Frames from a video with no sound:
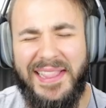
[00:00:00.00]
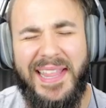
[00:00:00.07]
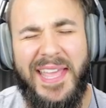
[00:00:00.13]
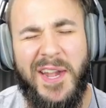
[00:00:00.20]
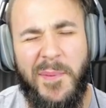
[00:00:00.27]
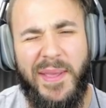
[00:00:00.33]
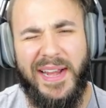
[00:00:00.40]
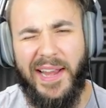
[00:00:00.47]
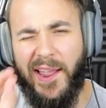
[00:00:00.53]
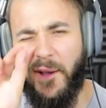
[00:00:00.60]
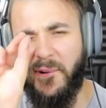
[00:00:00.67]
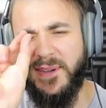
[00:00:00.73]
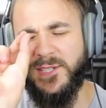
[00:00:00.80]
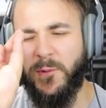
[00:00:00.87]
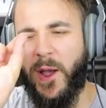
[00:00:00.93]
little bit
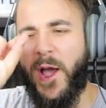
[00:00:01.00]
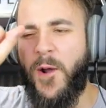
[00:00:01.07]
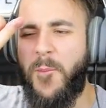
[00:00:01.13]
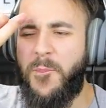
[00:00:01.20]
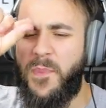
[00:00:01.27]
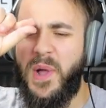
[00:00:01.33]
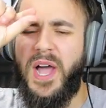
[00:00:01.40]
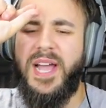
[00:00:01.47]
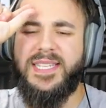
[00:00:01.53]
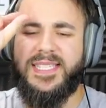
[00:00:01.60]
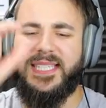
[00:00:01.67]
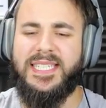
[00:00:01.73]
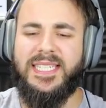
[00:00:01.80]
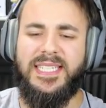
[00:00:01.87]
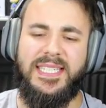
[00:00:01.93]
low as well,
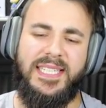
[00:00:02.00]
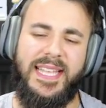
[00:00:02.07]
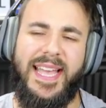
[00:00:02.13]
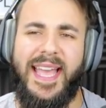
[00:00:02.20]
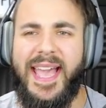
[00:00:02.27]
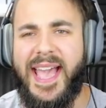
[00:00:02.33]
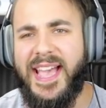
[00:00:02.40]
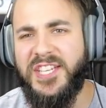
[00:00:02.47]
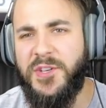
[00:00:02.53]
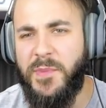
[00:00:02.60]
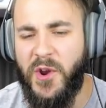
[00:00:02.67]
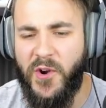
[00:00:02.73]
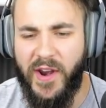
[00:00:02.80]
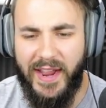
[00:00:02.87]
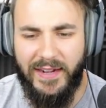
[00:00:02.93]
but Ah, should
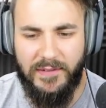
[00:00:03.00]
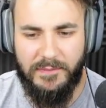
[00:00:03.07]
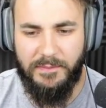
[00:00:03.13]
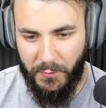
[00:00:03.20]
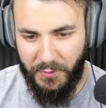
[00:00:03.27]
be alright.